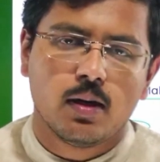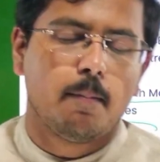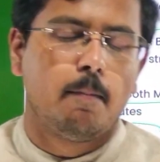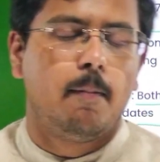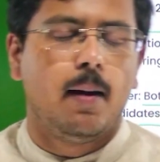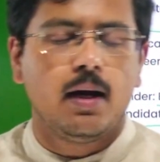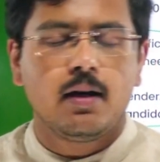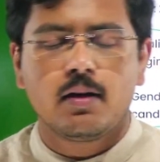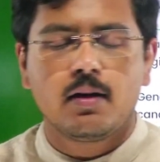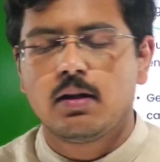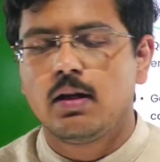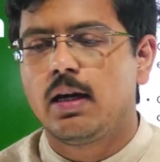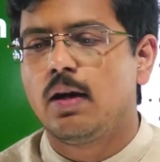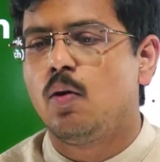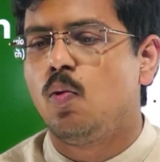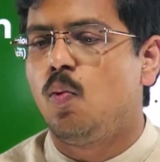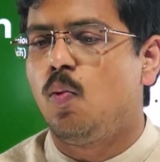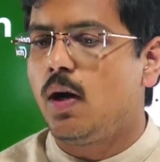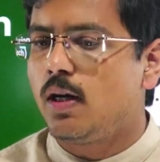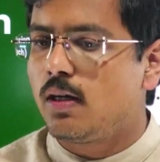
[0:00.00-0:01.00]
But
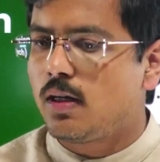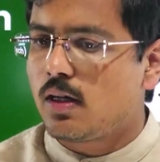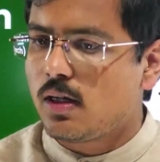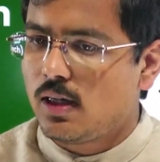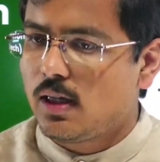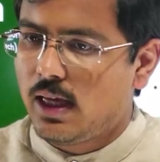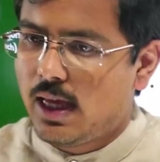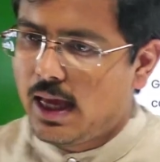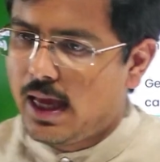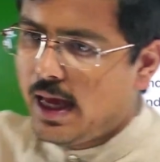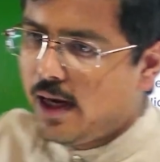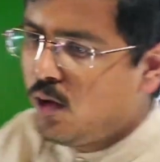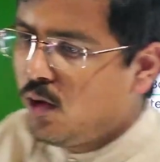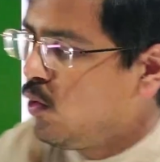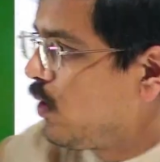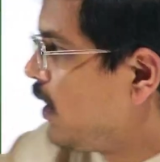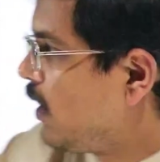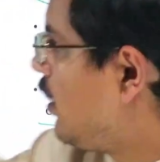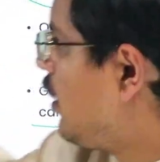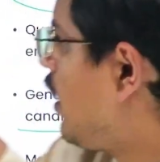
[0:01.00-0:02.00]
what here you
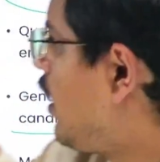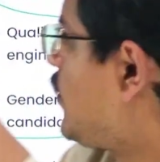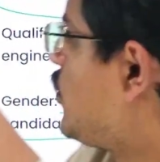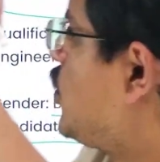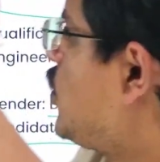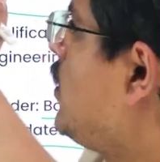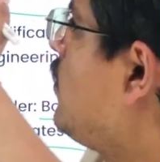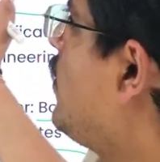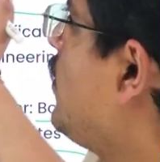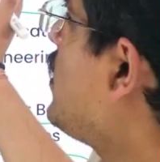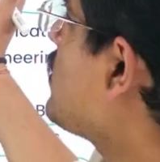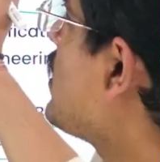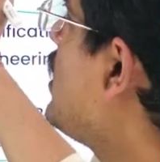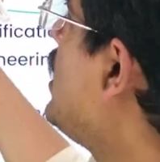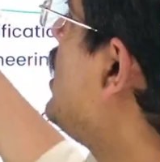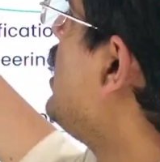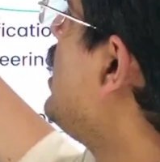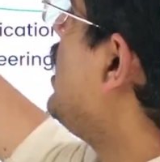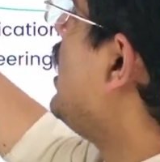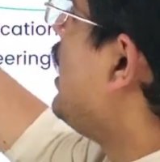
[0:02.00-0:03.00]
can achieve is,
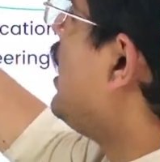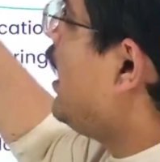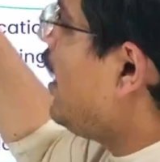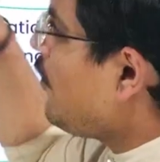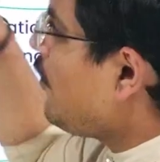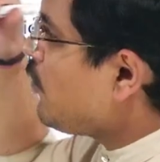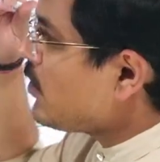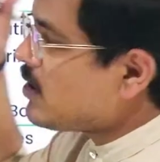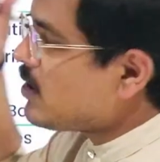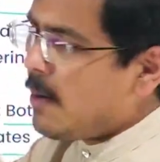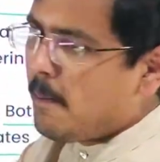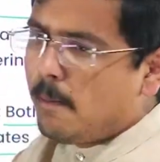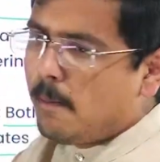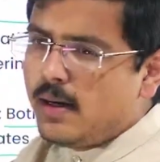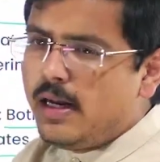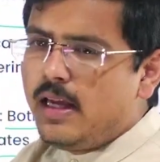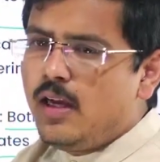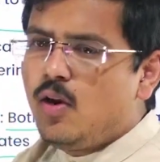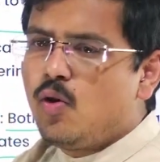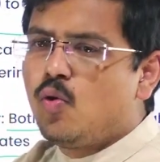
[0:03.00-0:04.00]
if you're
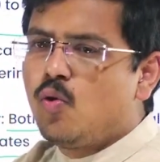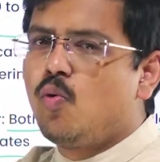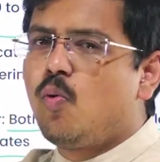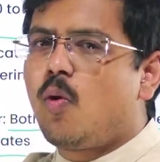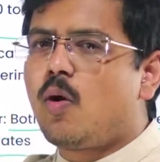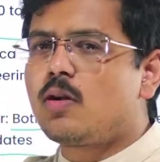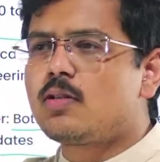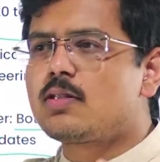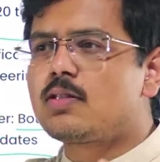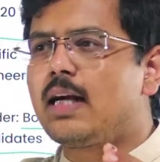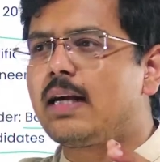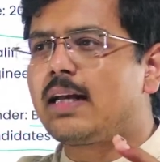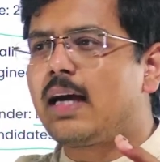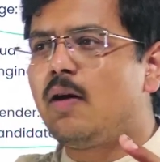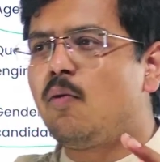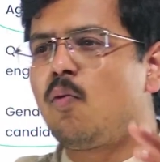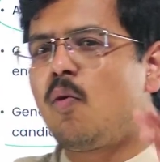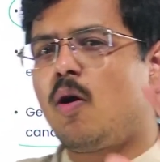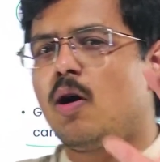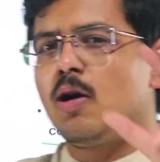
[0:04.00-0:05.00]
somebody who wants that, I
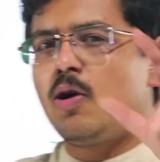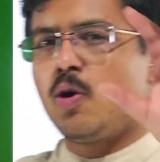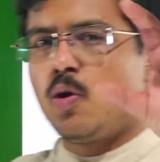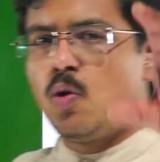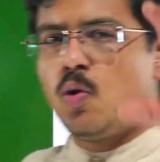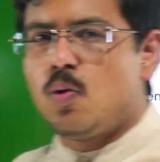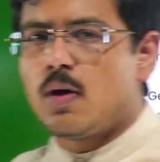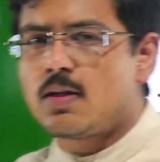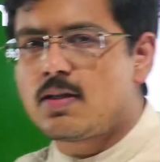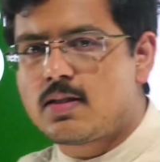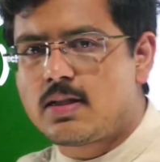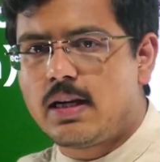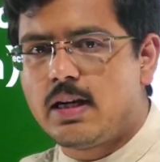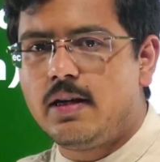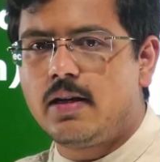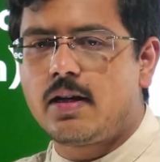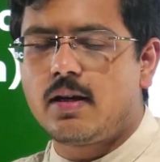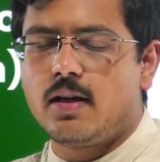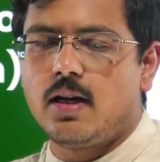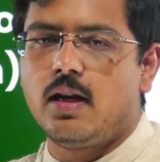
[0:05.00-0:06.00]
want to do a
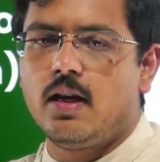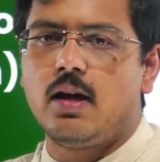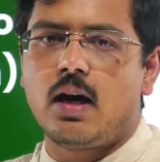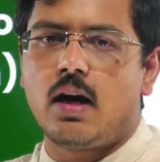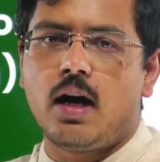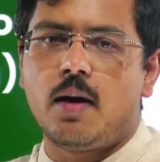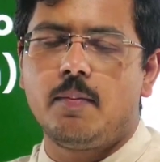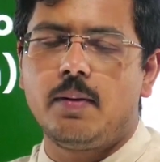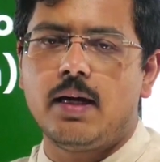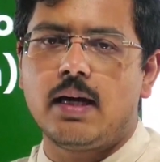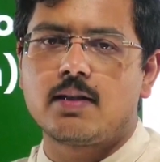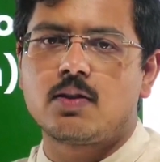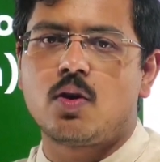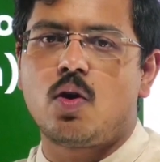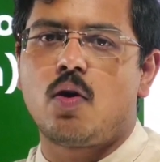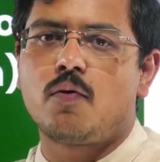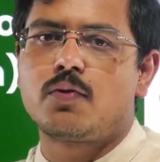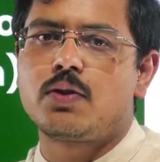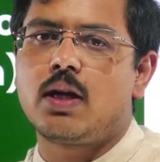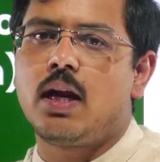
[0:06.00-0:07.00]
stint in army as an
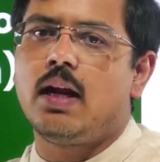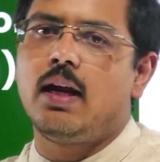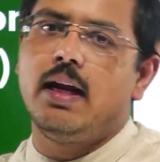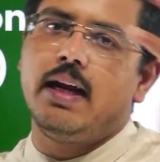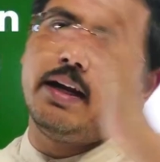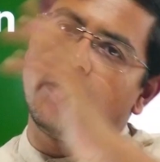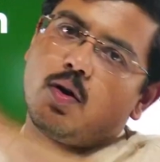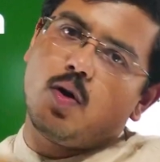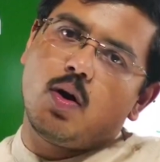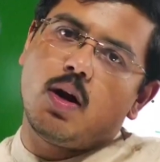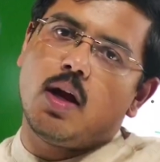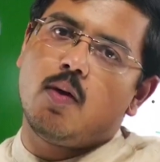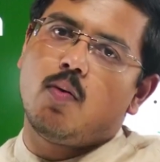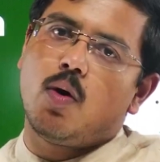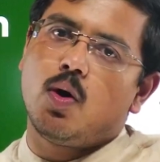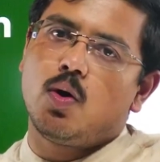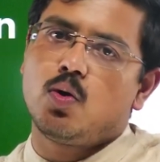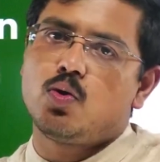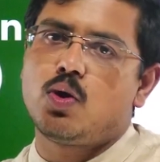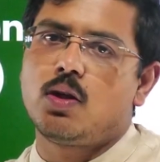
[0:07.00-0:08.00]
officer and later on I
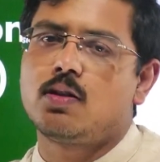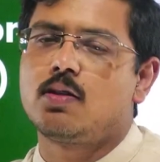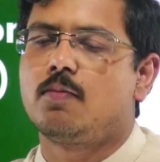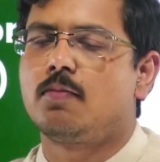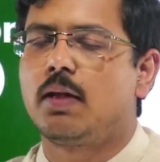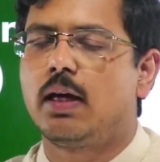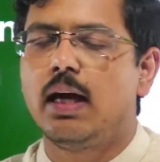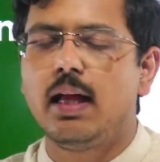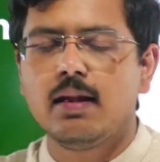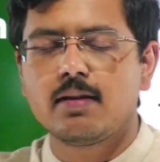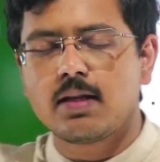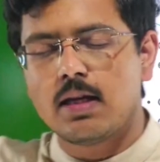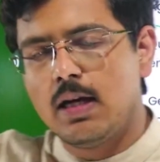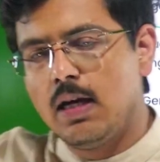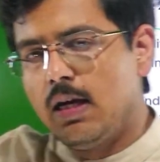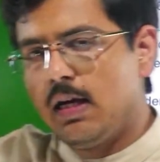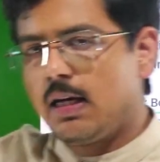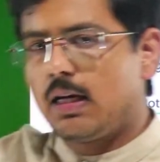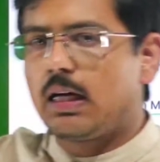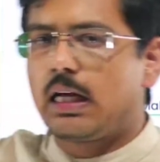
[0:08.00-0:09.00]
want to join something else,
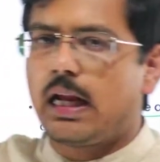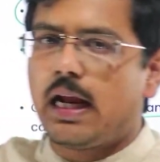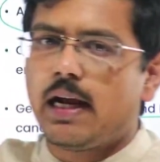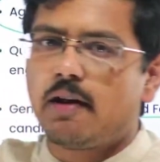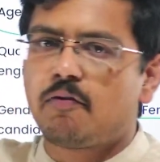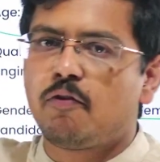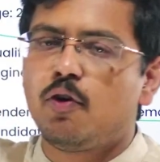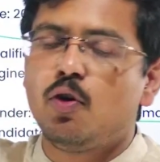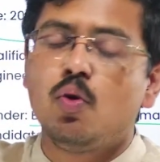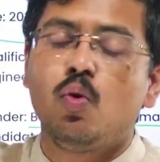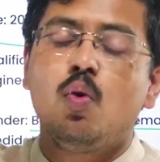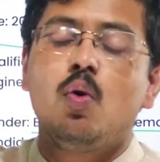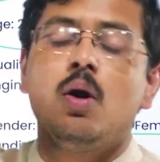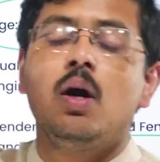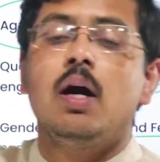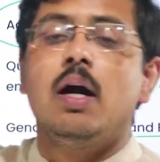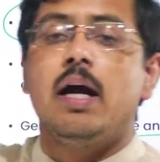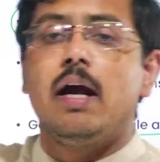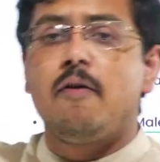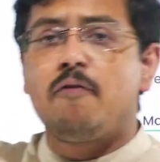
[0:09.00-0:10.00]
great for you.
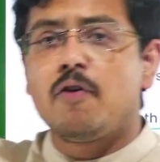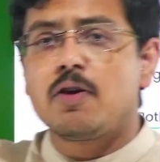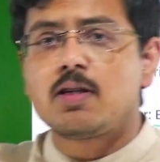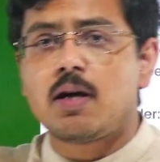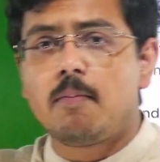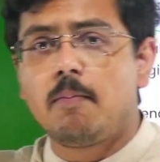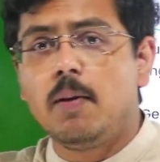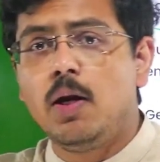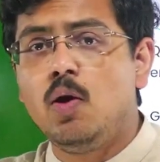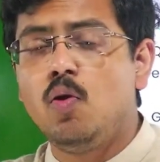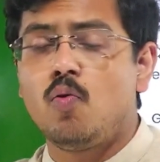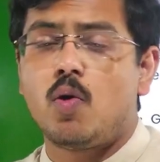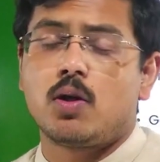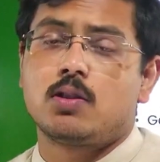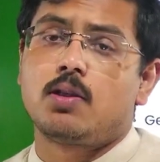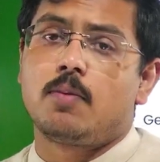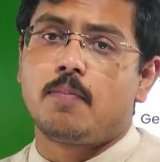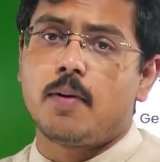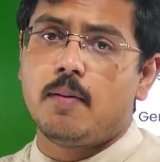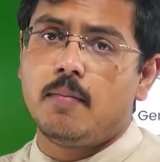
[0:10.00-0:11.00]
If you're somebody who
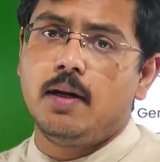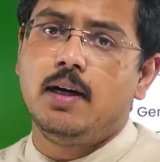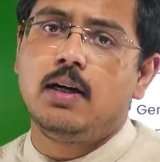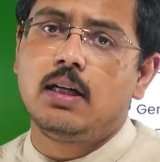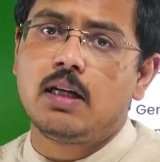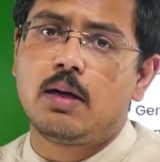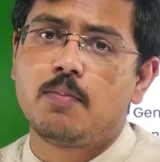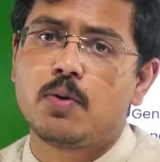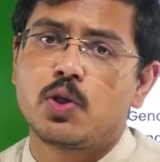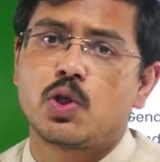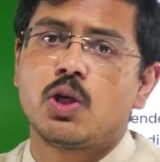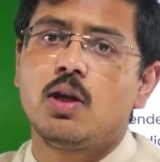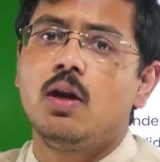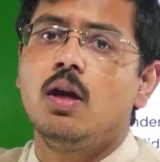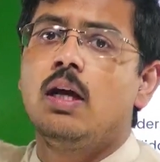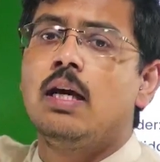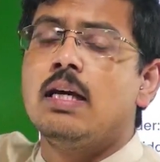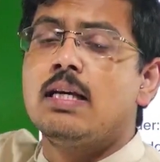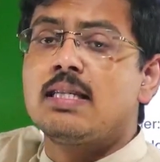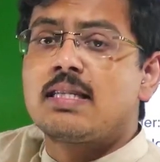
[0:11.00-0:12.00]
wants a permanent commission,
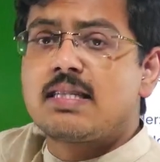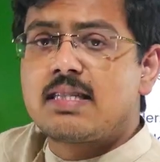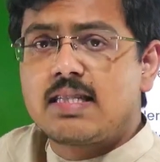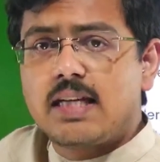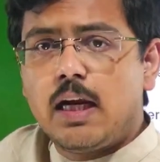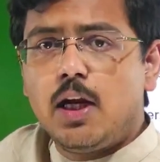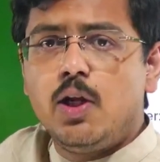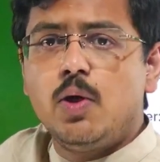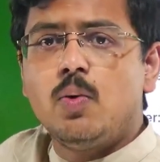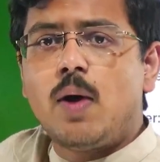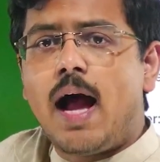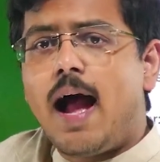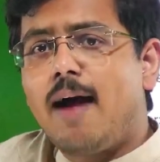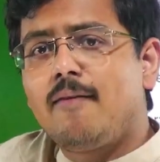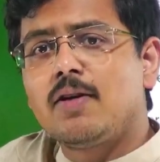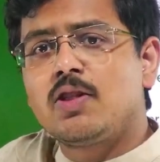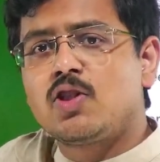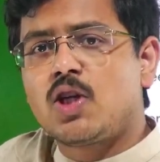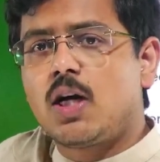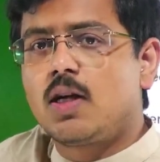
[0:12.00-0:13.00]
still you have
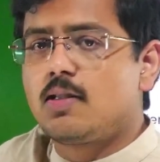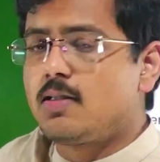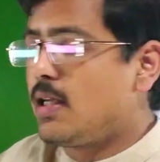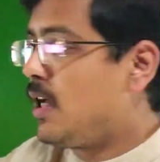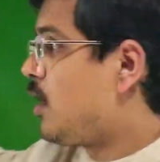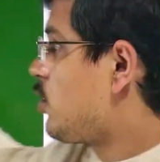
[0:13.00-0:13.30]
a chance here.